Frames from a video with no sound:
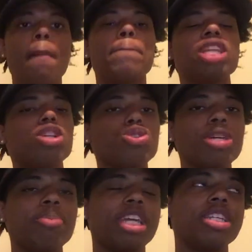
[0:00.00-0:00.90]
But the
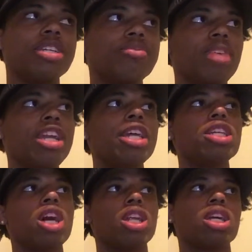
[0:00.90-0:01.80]
trip ended. It
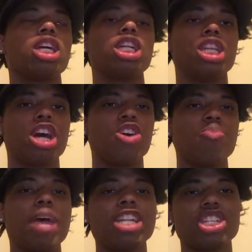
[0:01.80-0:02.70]
ended on a good note.
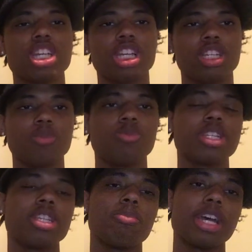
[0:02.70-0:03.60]
Magic Kingdom
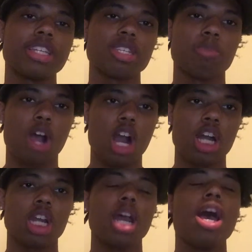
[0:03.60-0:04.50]
was the best
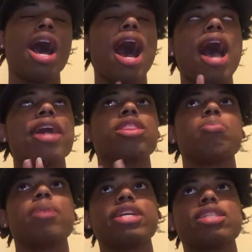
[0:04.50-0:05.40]
park. I had the
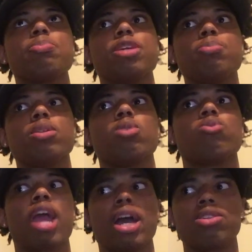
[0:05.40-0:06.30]
best people
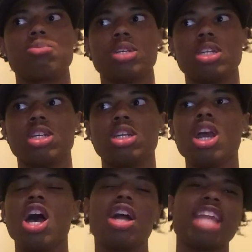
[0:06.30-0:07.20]
around me.
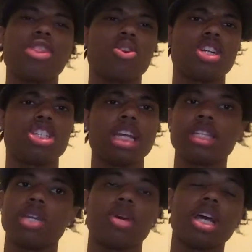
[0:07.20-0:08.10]
Not throwing shade to
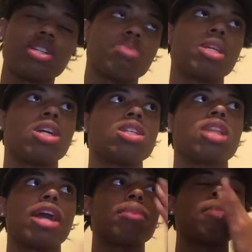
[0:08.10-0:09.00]
anyone else, because,
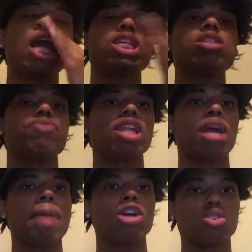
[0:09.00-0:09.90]
like, I just feel like
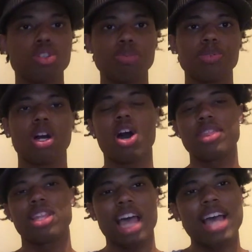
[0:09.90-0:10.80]
my group on
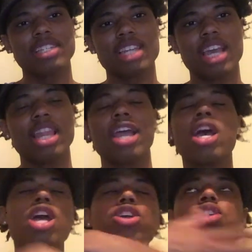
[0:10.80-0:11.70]
the last day, like,
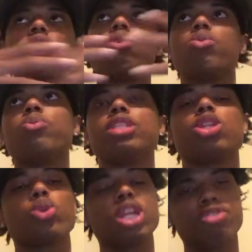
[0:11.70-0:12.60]
you know, we went to
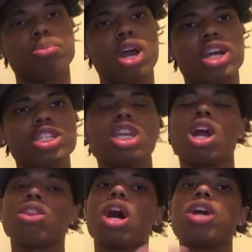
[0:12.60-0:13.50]
3 different parks. And
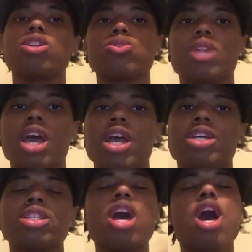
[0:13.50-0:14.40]
on the other 2
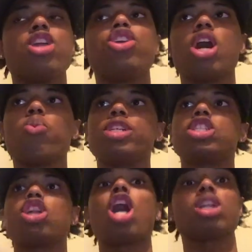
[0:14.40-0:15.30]
days, you know, we
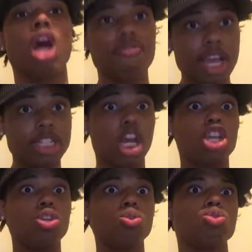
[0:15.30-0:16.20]
started off as a
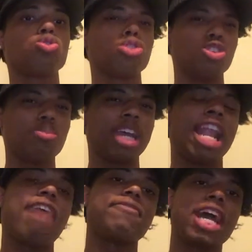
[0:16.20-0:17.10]
huge group. And
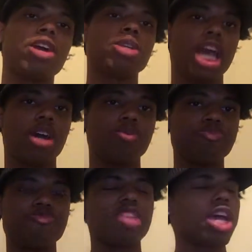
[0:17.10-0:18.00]
I found out
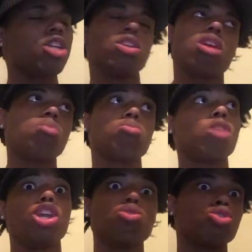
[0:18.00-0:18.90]
that, you know,
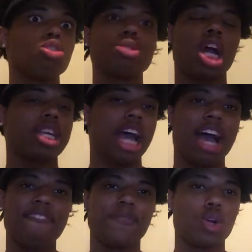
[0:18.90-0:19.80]
huge groups are
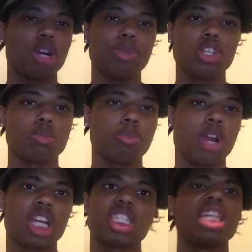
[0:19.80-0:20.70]
not for amusement
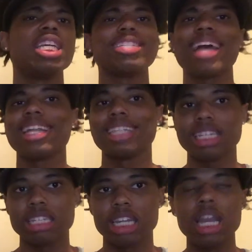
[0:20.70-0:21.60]
parks. At least not
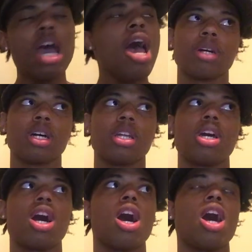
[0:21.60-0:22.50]
Disney. But
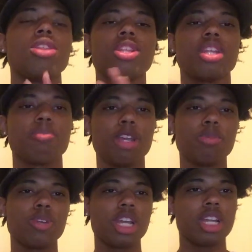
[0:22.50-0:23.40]
other than
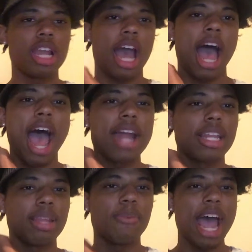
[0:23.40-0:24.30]
people getting out
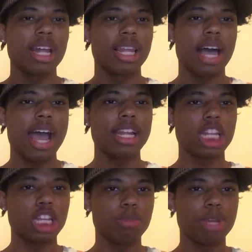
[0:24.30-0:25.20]
of line a
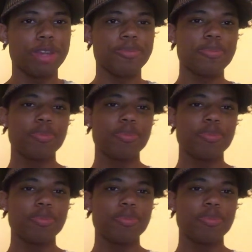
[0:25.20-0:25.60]
little bit,